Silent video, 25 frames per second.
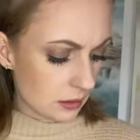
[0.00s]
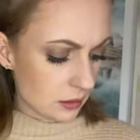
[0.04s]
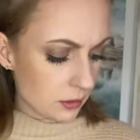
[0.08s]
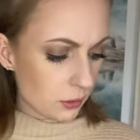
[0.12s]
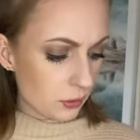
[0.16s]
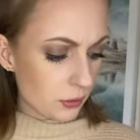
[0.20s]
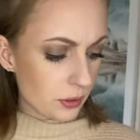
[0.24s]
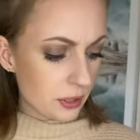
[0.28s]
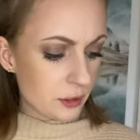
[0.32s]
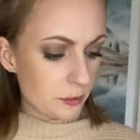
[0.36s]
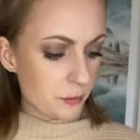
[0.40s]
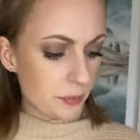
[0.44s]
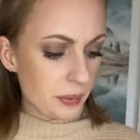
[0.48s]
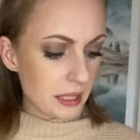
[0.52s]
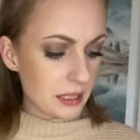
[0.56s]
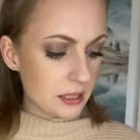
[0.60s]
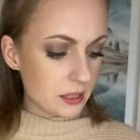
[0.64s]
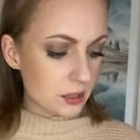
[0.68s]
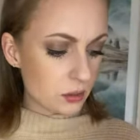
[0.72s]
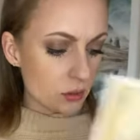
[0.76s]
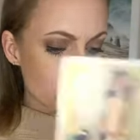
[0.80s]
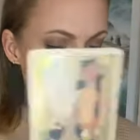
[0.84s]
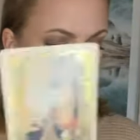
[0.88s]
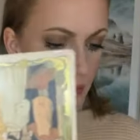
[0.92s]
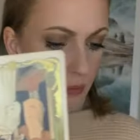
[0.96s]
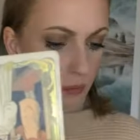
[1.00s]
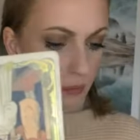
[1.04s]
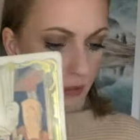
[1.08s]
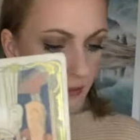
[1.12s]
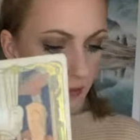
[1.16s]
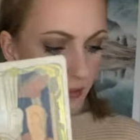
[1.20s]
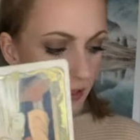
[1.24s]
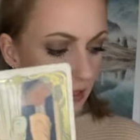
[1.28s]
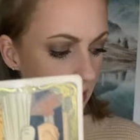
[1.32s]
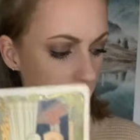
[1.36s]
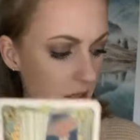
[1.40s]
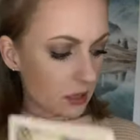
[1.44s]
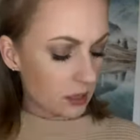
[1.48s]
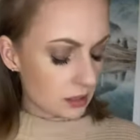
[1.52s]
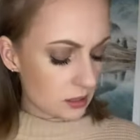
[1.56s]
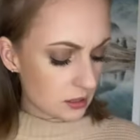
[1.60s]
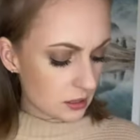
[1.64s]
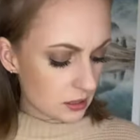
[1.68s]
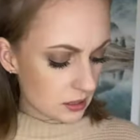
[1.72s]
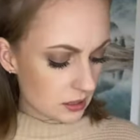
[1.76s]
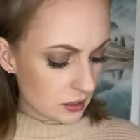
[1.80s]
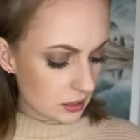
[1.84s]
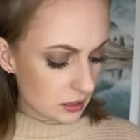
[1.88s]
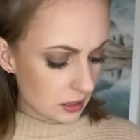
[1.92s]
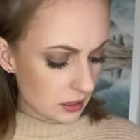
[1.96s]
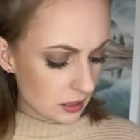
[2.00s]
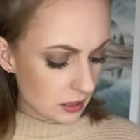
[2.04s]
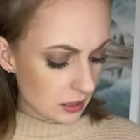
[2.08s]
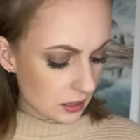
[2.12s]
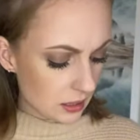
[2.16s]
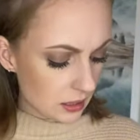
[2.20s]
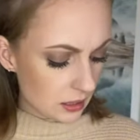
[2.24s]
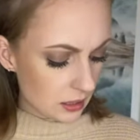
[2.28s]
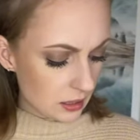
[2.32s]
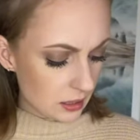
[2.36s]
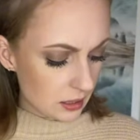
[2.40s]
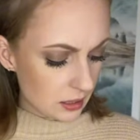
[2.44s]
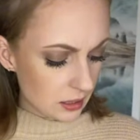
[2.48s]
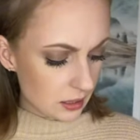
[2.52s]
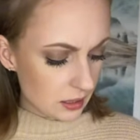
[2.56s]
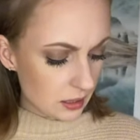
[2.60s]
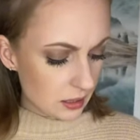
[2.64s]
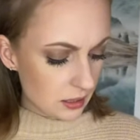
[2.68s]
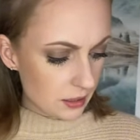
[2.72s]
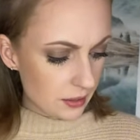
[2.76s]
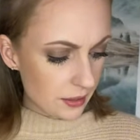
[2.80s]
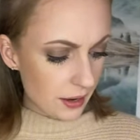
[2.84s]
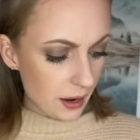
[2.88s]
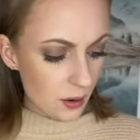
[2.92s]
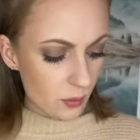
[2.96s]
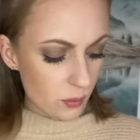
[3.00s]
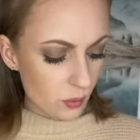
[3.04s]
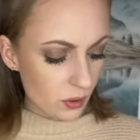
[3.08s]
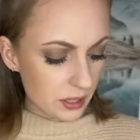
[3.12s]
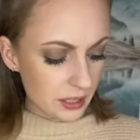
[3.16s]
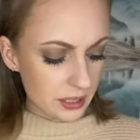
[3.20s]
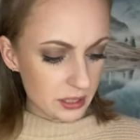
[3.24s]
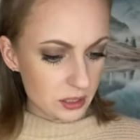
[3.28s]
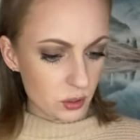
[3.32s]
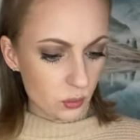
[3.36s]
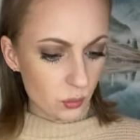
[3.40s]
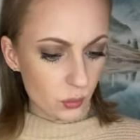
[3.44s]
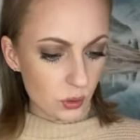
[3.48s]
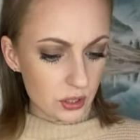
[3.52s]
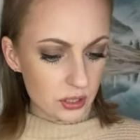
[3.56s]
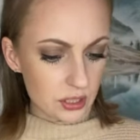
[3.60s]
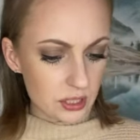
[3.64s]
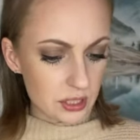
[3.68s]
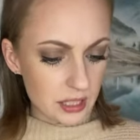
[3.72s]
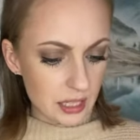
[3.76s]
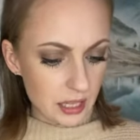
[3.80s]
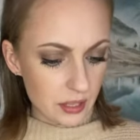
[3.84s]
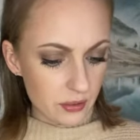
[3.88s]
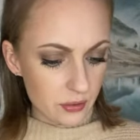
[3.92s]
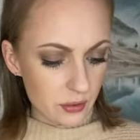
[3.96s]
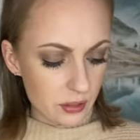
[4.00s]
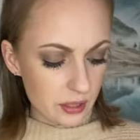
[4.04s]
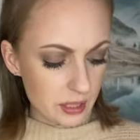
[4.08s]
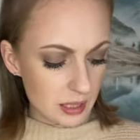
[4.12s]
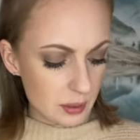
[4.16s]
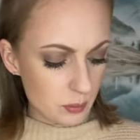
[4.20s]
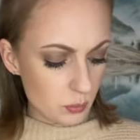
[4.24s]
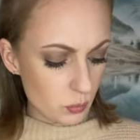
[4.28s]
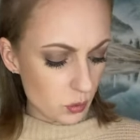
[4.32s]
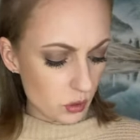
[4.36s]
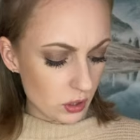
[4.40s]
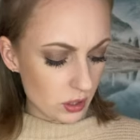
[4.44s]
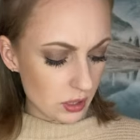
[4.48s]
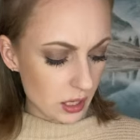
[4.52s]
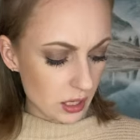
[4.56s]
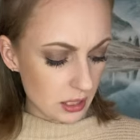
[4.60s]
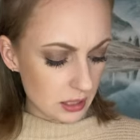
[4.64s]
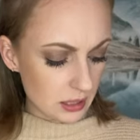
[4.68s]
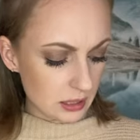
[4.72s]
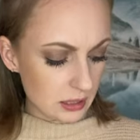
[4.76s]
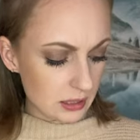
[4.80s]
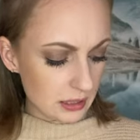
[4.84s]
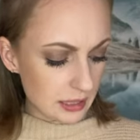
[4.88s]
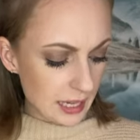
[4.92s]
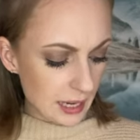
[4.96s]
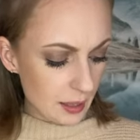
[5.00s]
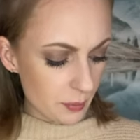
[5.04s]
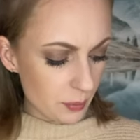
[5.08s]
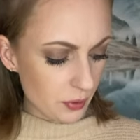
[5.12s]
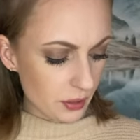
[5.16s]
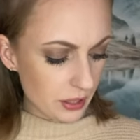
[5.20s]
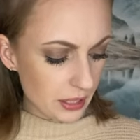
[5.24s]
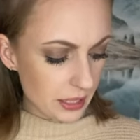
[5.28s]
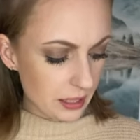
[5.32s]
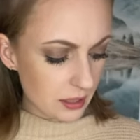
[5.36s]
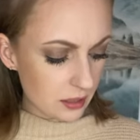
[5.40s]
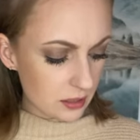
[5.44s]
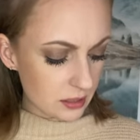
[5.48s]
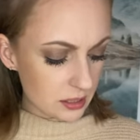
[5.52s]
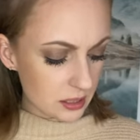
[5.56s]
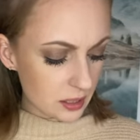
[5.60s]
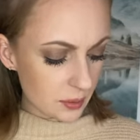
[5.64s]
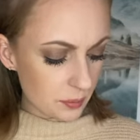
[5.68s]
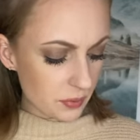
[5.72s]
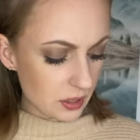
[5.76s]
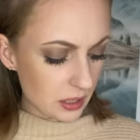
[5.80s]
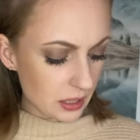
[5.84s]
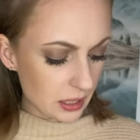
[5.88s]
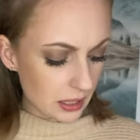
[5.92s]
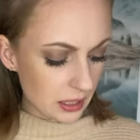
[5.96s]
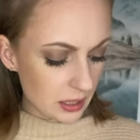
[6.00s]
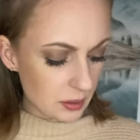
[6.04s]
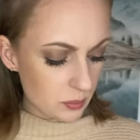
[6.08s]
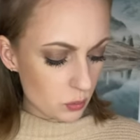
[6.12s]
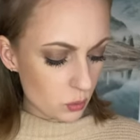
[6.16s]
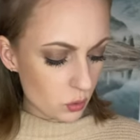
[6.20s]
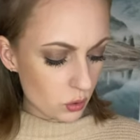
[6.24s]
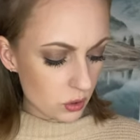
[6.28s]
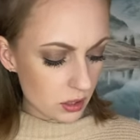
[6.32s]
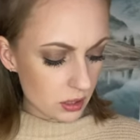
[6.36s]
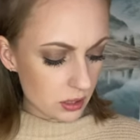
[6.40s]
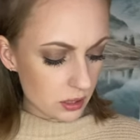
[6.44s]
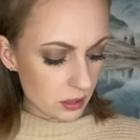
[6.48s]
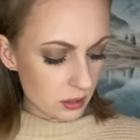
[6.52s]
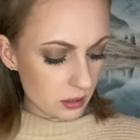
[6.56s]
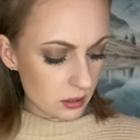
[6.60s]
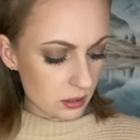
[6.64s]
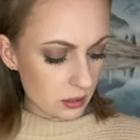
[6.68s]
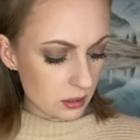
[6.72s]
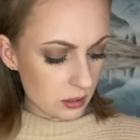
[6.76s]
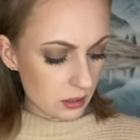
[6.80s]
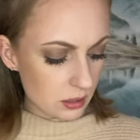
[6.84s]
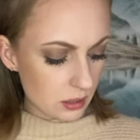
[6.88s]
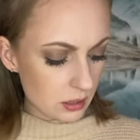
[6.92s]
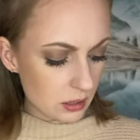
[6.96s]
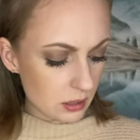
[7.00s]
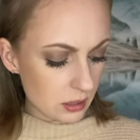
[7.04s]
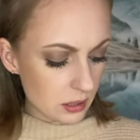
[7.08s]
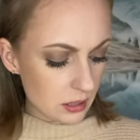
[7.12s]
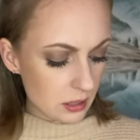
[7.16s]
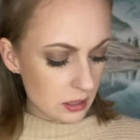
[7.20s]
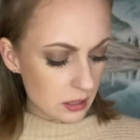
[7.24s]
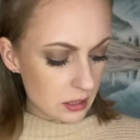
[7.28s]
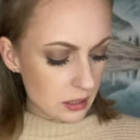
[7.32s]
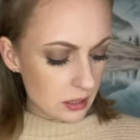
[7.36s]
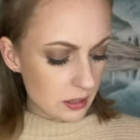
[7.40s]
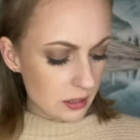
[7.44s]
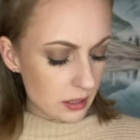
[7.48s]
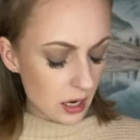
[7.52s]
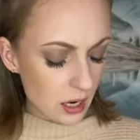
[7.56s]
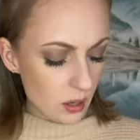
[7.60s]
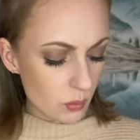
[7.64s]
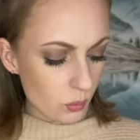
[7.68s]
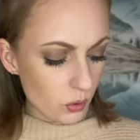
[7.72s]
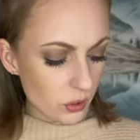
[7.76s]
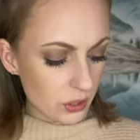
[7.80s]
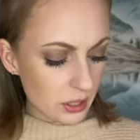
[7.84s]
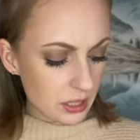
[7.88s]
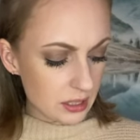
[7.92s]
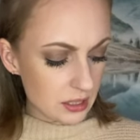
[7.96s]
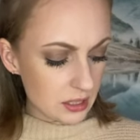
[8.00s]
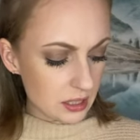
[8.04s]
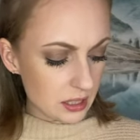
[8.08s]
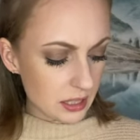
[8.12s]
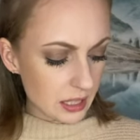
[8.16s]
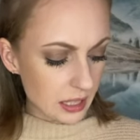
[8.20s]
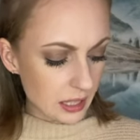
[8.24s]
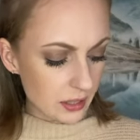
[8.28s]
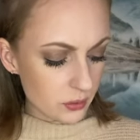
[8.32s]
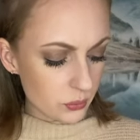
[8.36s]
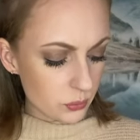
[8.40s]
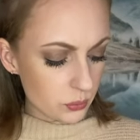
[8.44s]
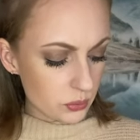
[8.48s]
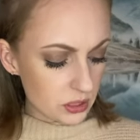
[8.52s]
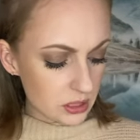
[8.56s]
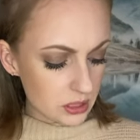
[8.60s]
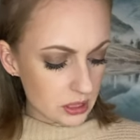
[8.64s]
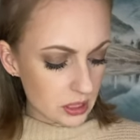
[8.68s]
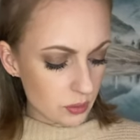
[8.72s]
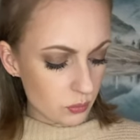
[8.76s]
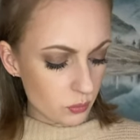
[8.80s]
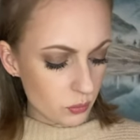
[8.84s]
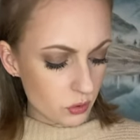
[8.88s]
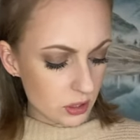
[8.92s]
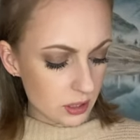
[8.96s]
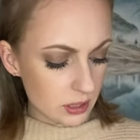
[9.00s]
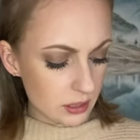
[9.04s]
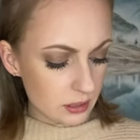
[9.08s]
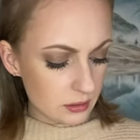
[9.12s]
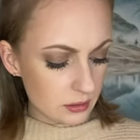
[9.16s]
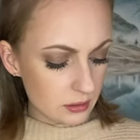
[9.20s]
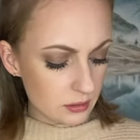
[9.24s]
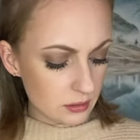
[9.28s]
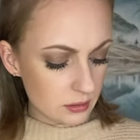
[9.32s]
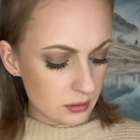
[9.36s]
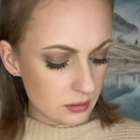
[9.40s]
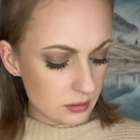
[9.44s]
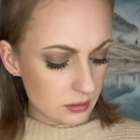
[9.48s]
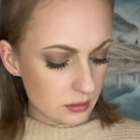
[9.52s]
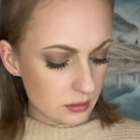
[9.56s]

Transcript: Three of Pentacles in reverse, not wanting to work together anymore, not collaborating on something anymore, not working together with someone.